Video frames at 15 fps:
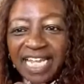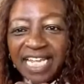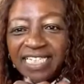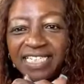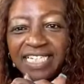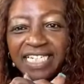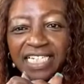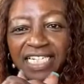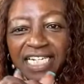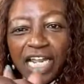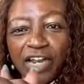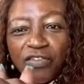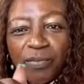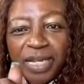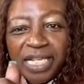taxes into the
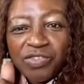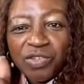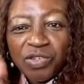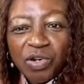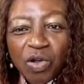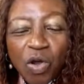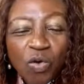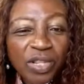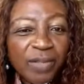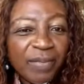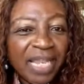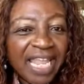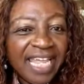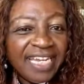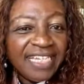government, so you don't owe them
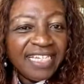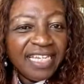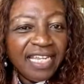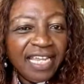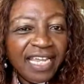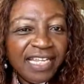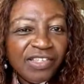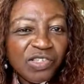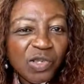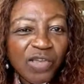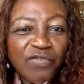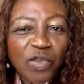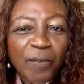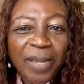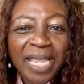a lot at the end. So
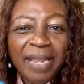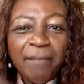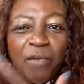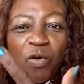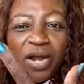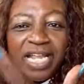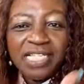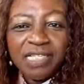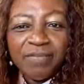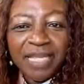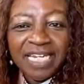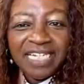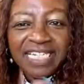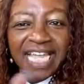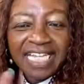if you're paying more
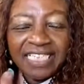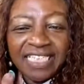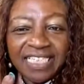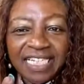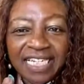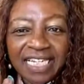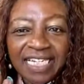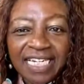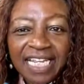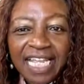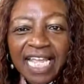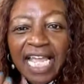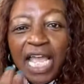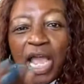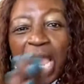estimated taxes in
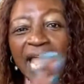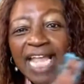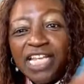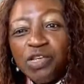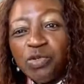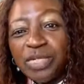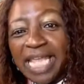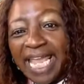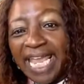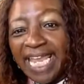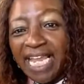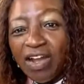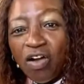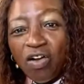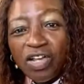and you
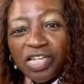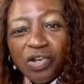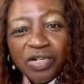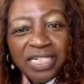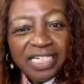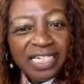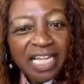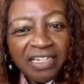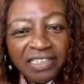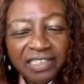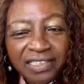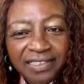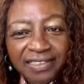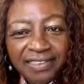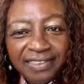take all your
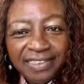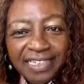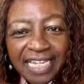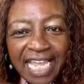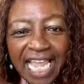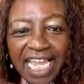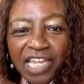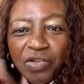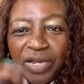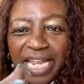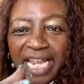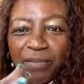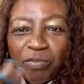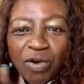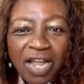deductions and your
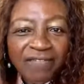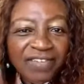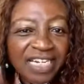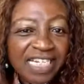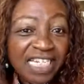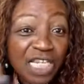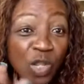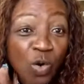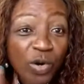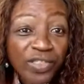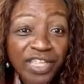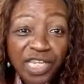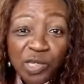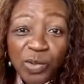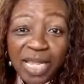net profit is lower
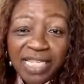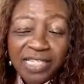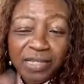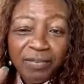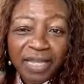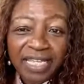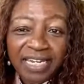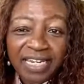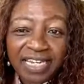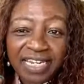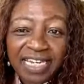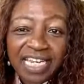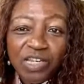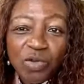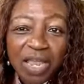than you
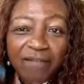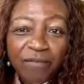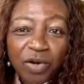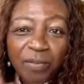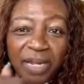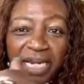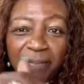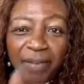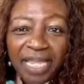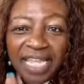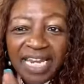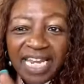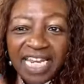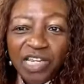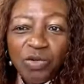estimated and you have more money paid
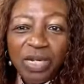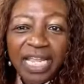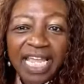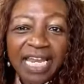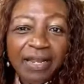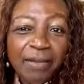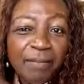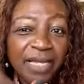in, you'll get